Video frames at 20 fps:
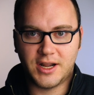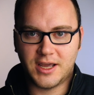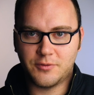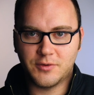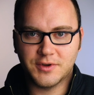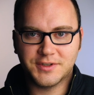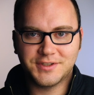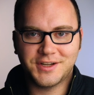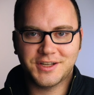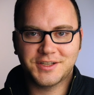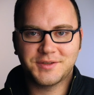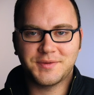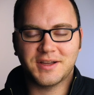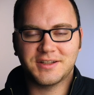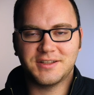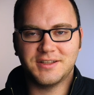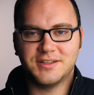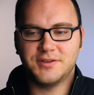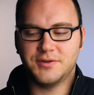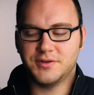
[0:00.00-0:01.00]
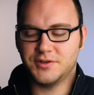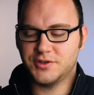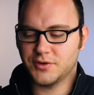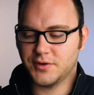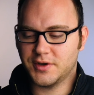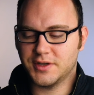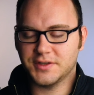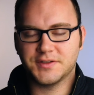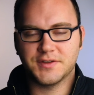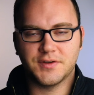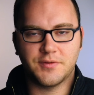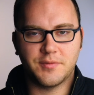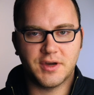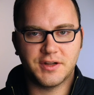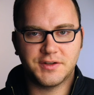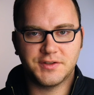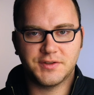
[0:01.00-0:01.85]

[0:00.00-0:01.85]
I wasn't expecting to enjoy it so much,